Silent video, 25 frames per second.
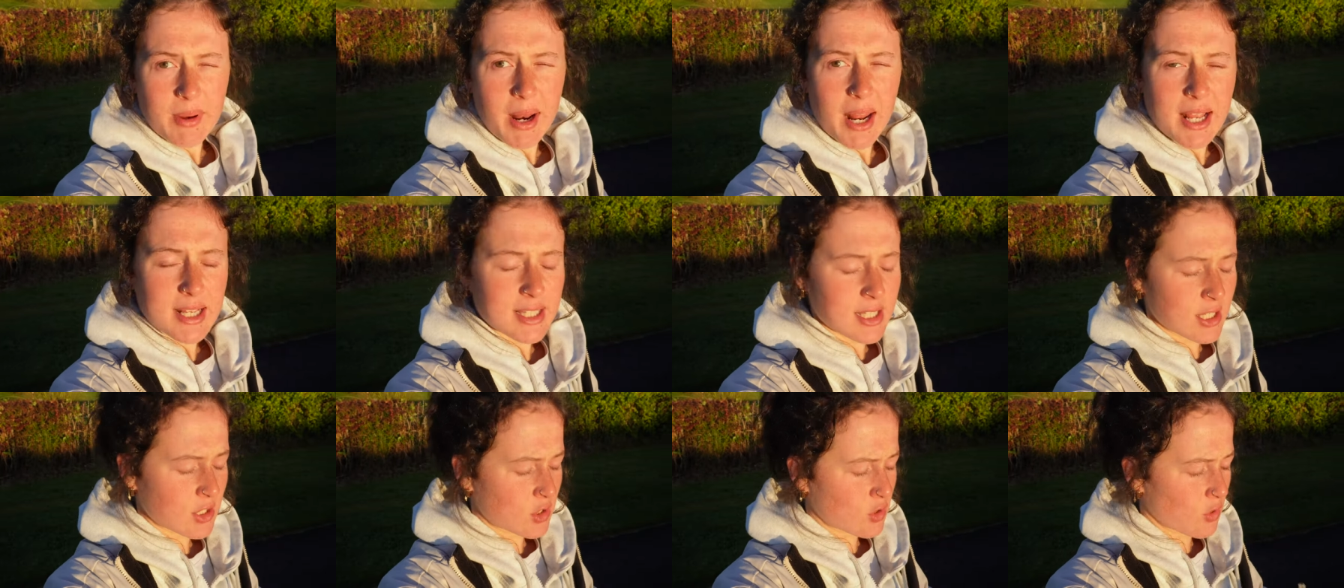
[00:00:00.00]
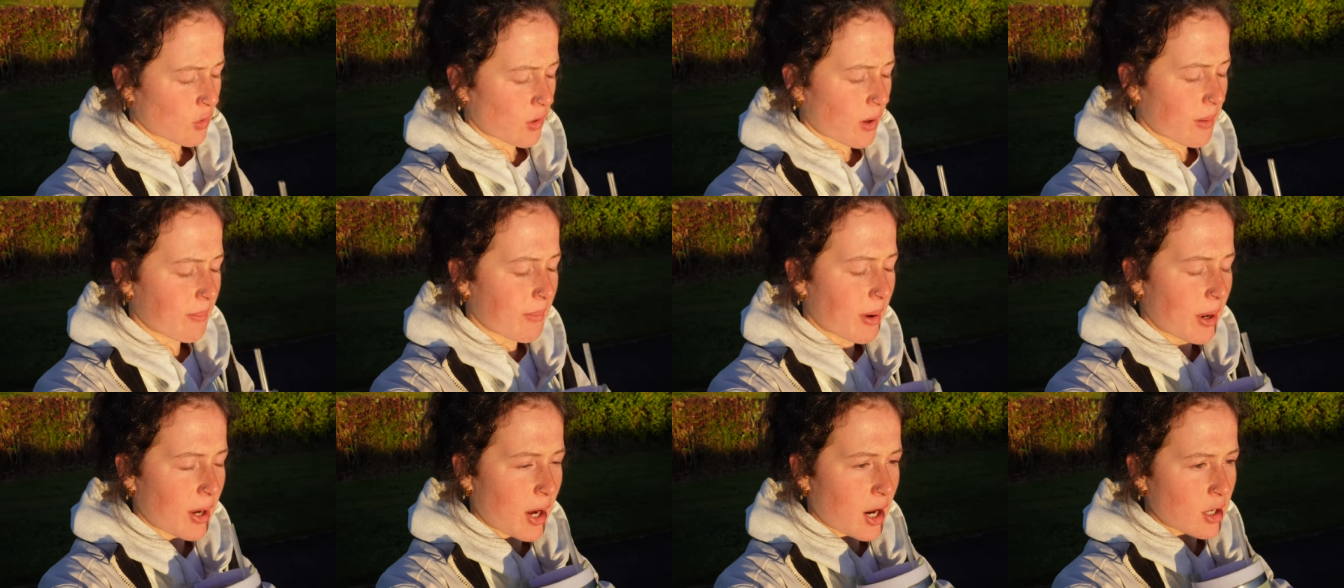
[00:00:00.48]
minutes and soak
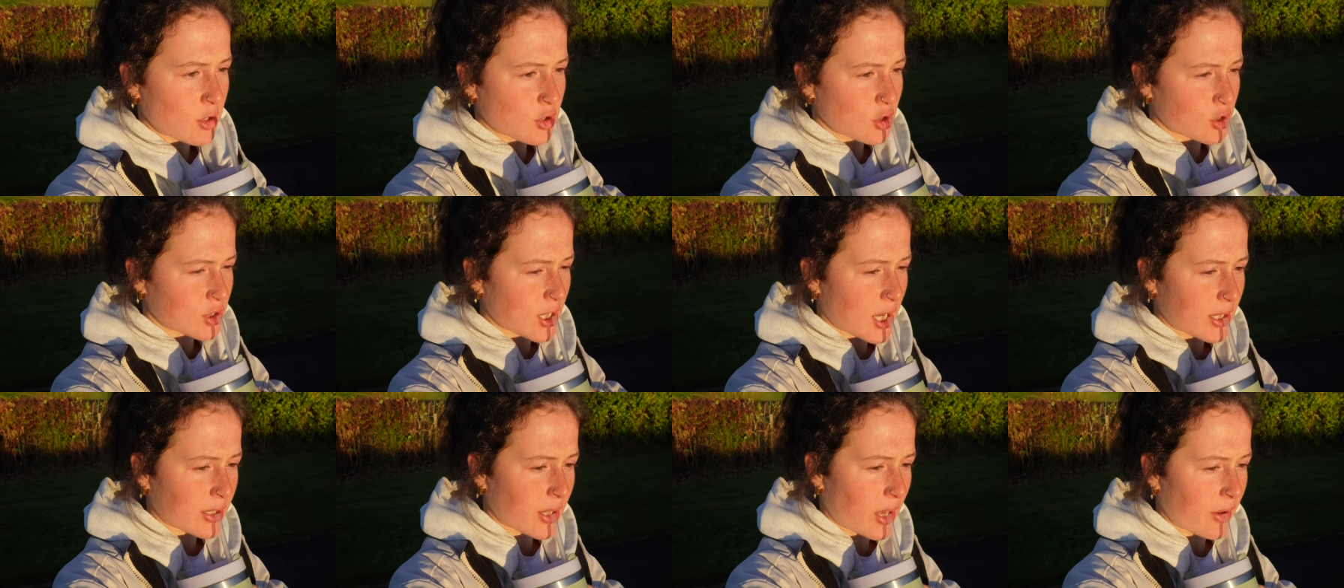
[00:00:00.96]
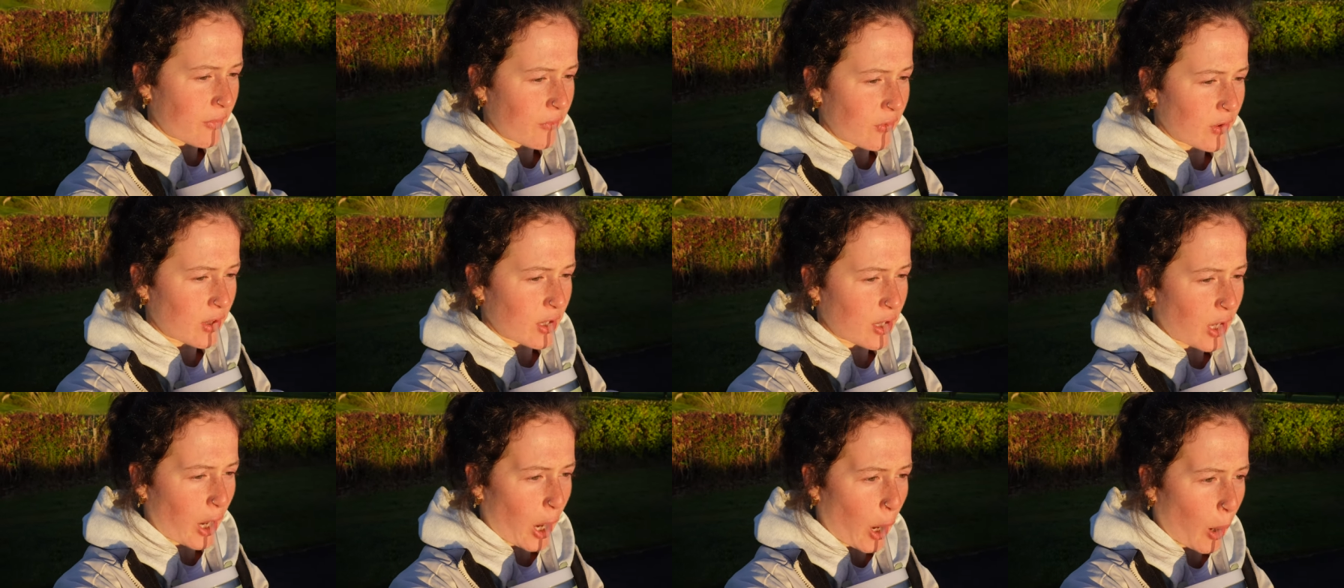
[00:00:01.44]
in my natural sunlight
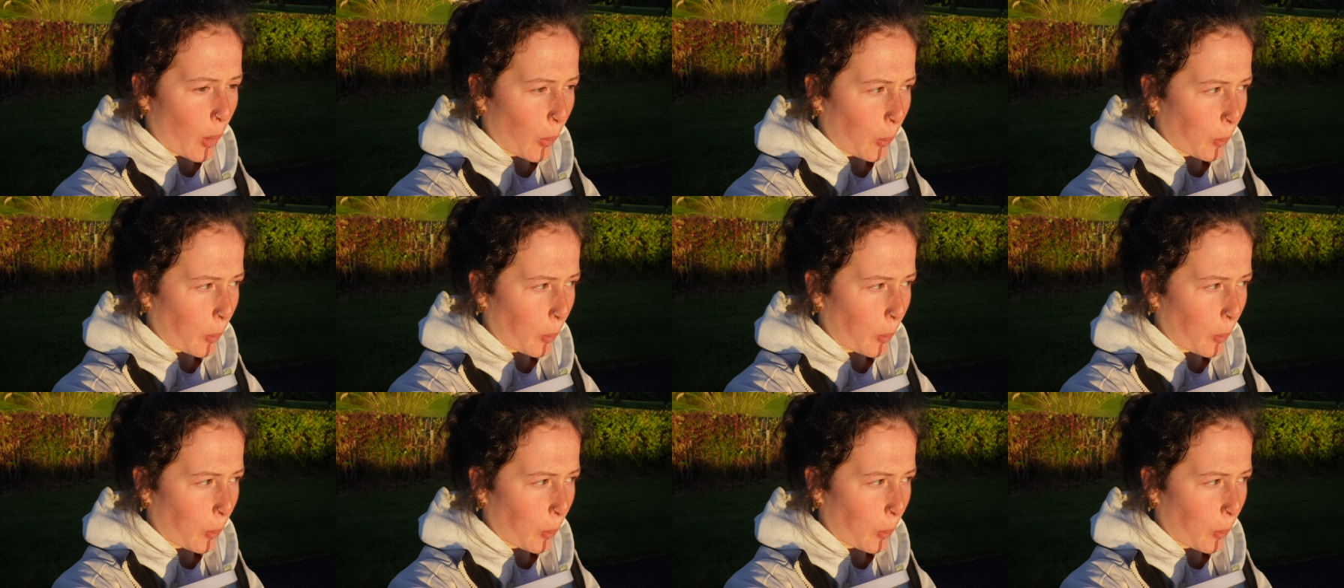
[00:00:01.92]
for the day.